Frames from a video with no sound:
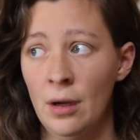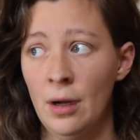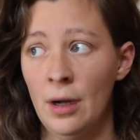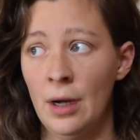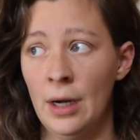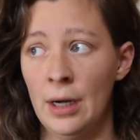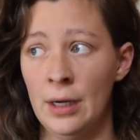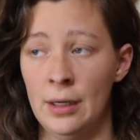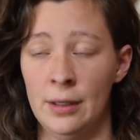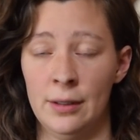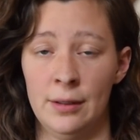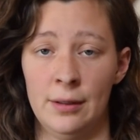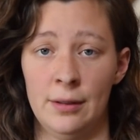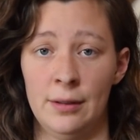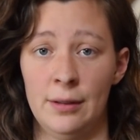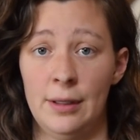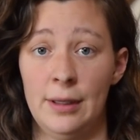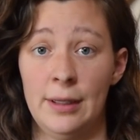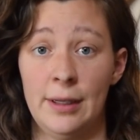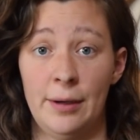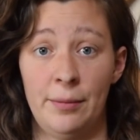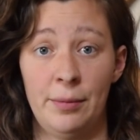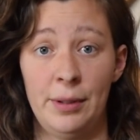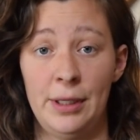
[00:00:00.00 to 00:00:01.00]

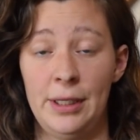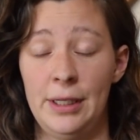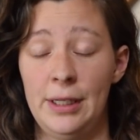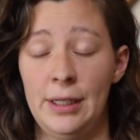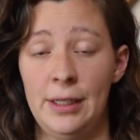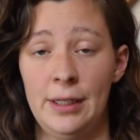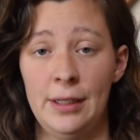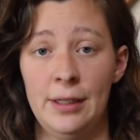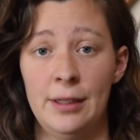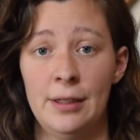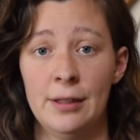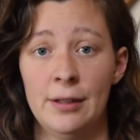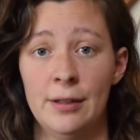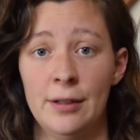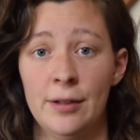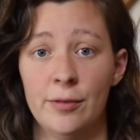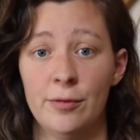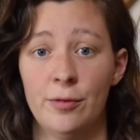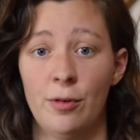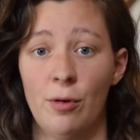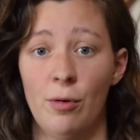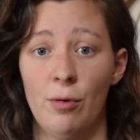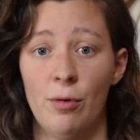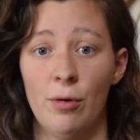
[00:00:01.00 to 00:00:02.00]
that we need
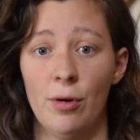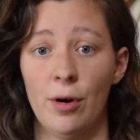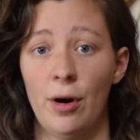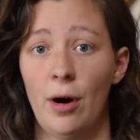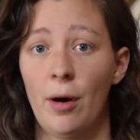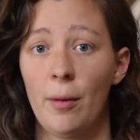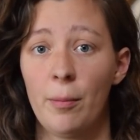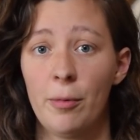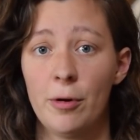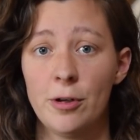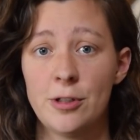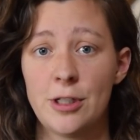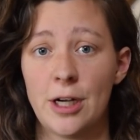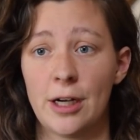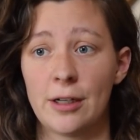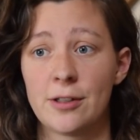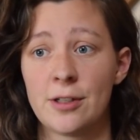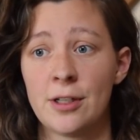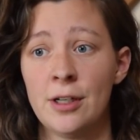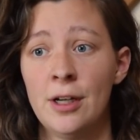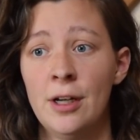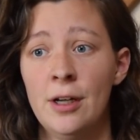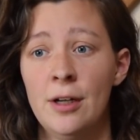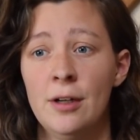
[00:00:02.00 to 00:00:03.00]
for our
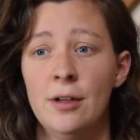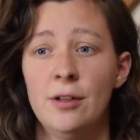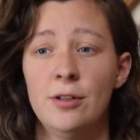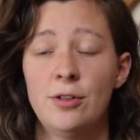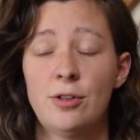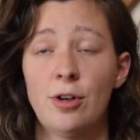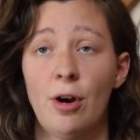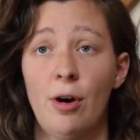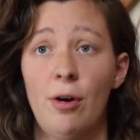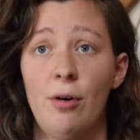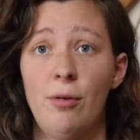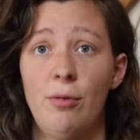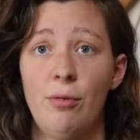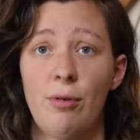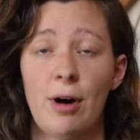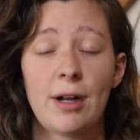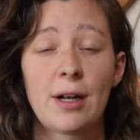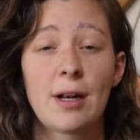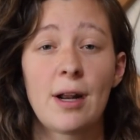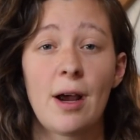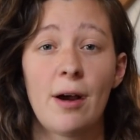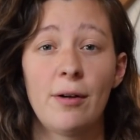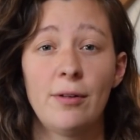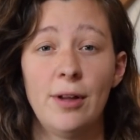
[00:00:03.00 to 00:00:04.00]
projects. So
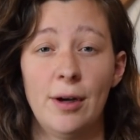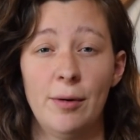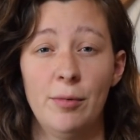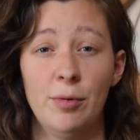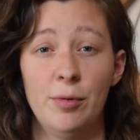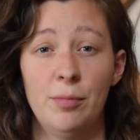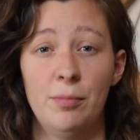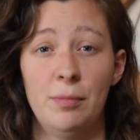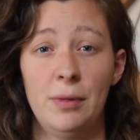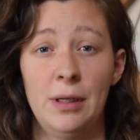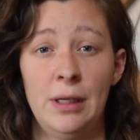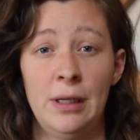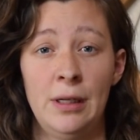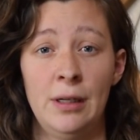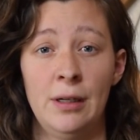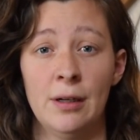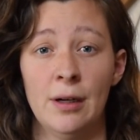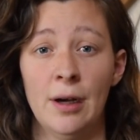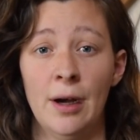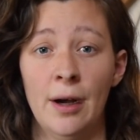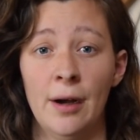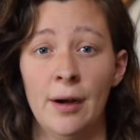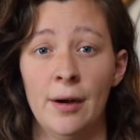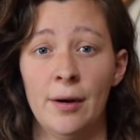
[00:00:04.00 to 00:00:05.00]
right now that would mean
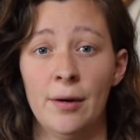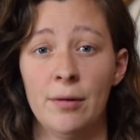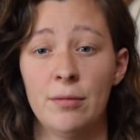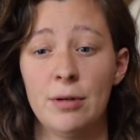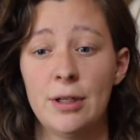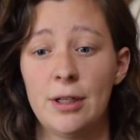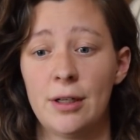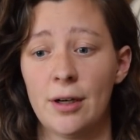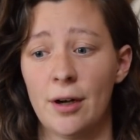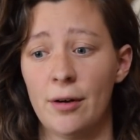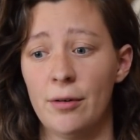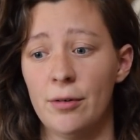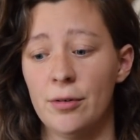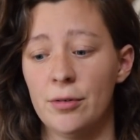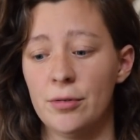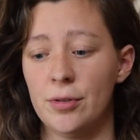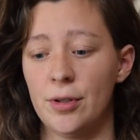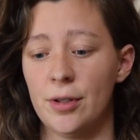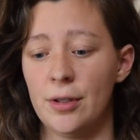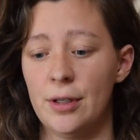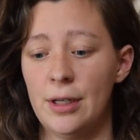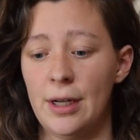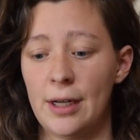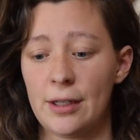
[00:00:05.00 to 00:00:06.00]
we got
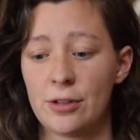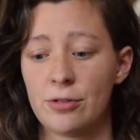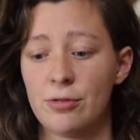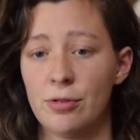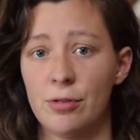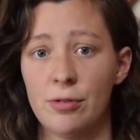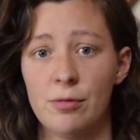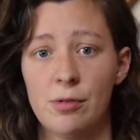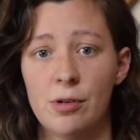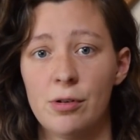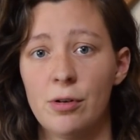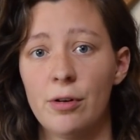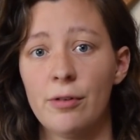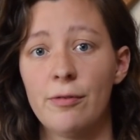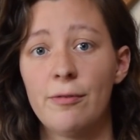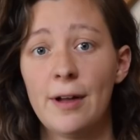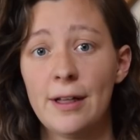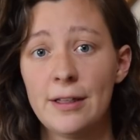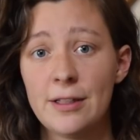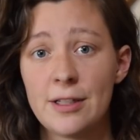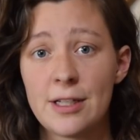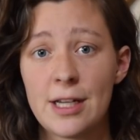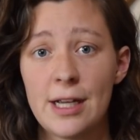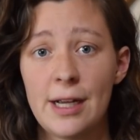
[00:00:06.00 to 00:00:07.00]
an extra roll of
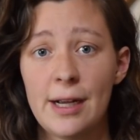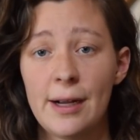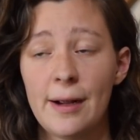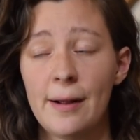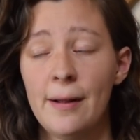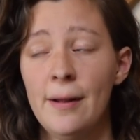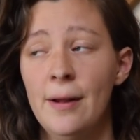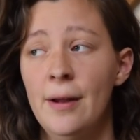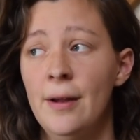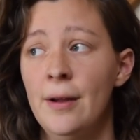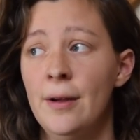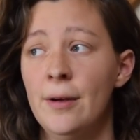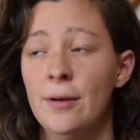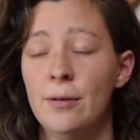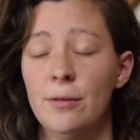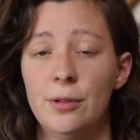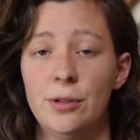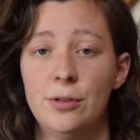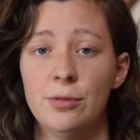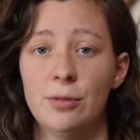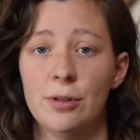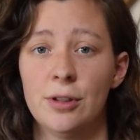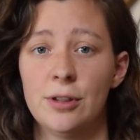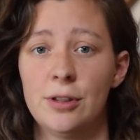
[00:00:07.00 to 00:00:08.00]
fencing,
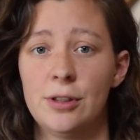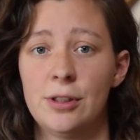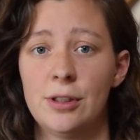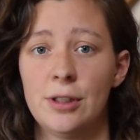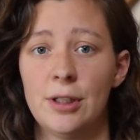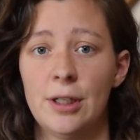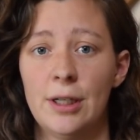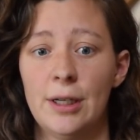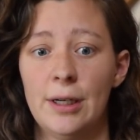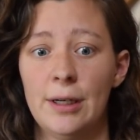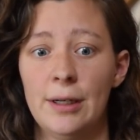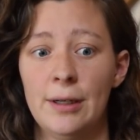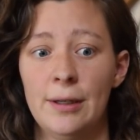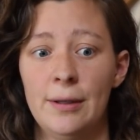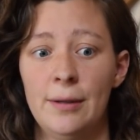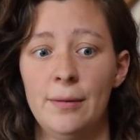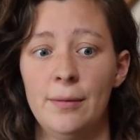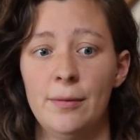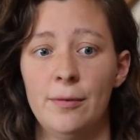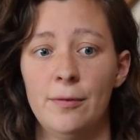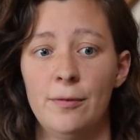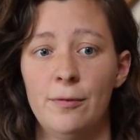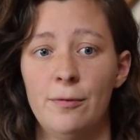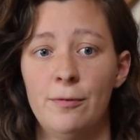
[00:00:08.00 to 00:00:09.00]
which was 40
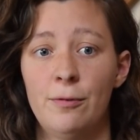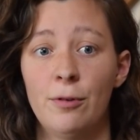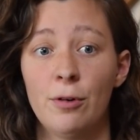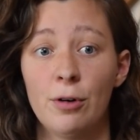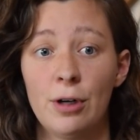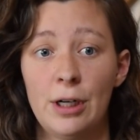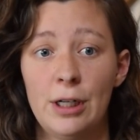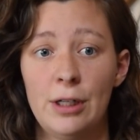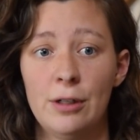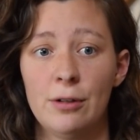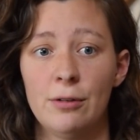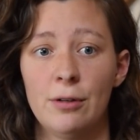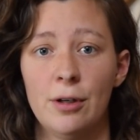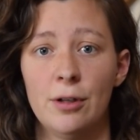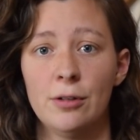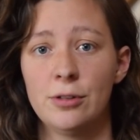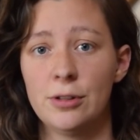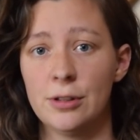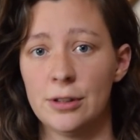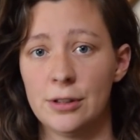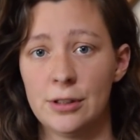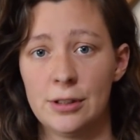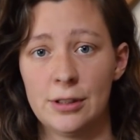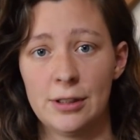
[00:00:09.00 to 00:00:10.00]

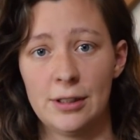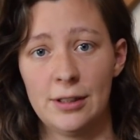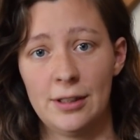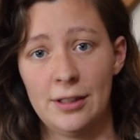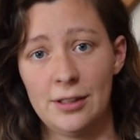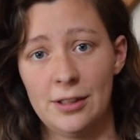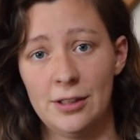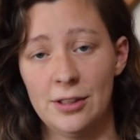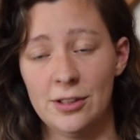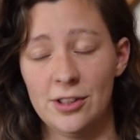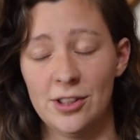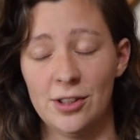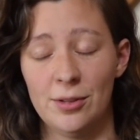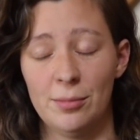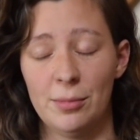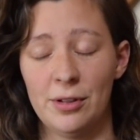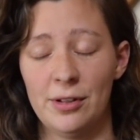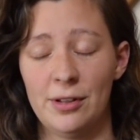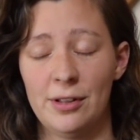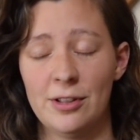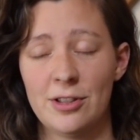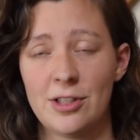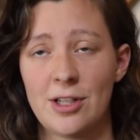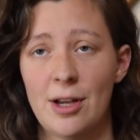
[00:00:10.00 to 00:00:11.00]
euros. This is in the month
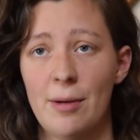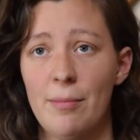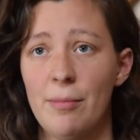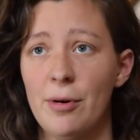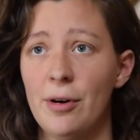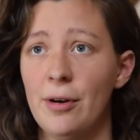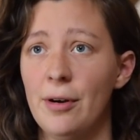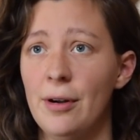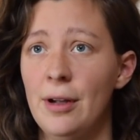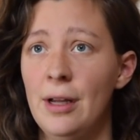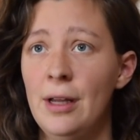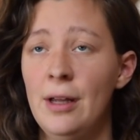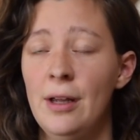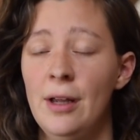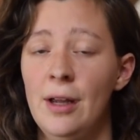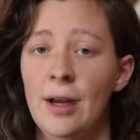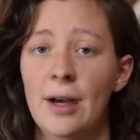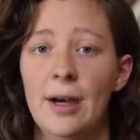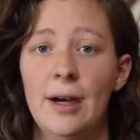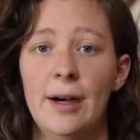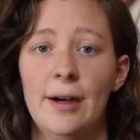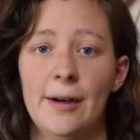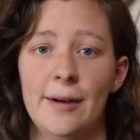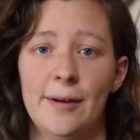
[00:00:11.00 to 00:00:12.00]
of December.
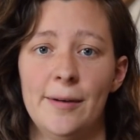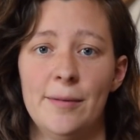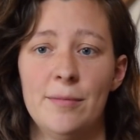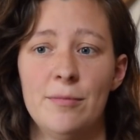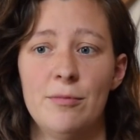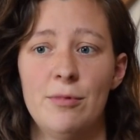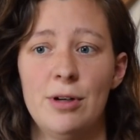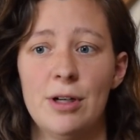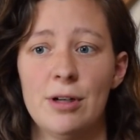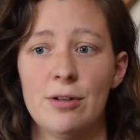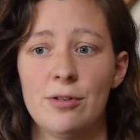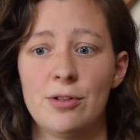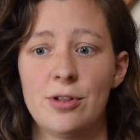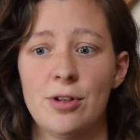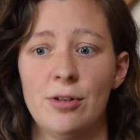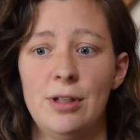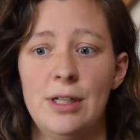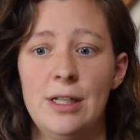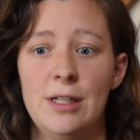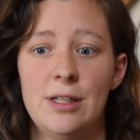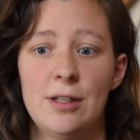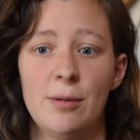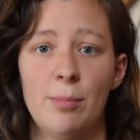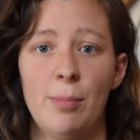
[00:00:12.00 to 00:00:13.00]
We also
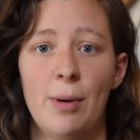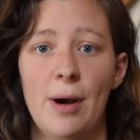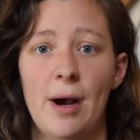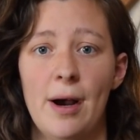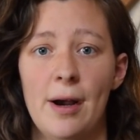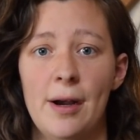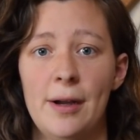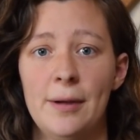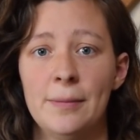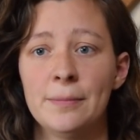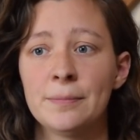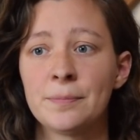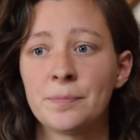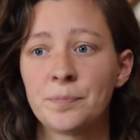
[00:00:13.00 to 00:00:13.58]
need to buy